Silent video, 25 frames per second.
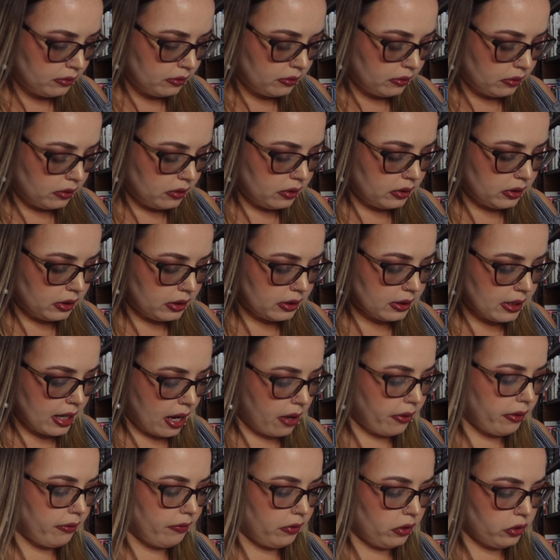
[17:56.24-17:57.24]
this is
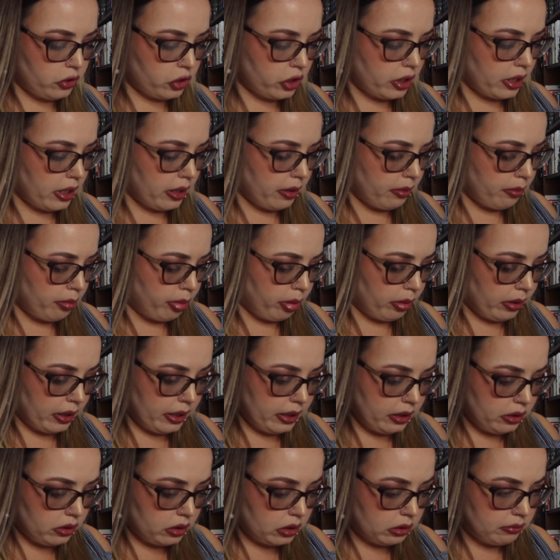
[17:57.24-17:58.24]
now the version in
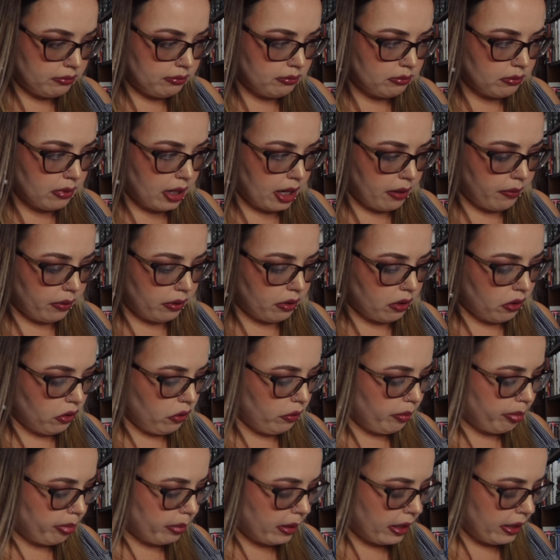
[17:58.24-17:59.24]
print? I would
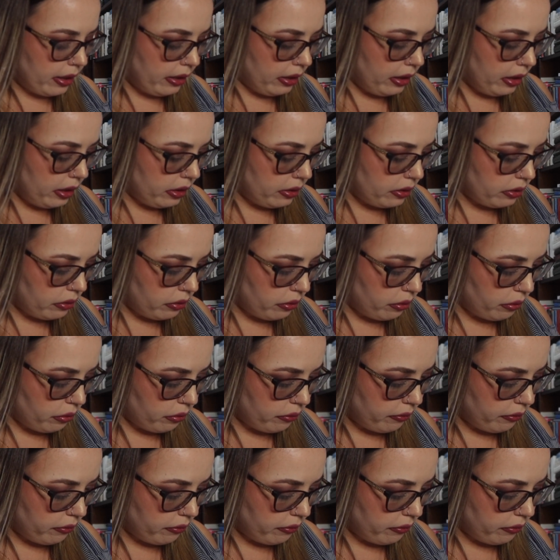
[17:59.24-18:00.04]
hope. I need to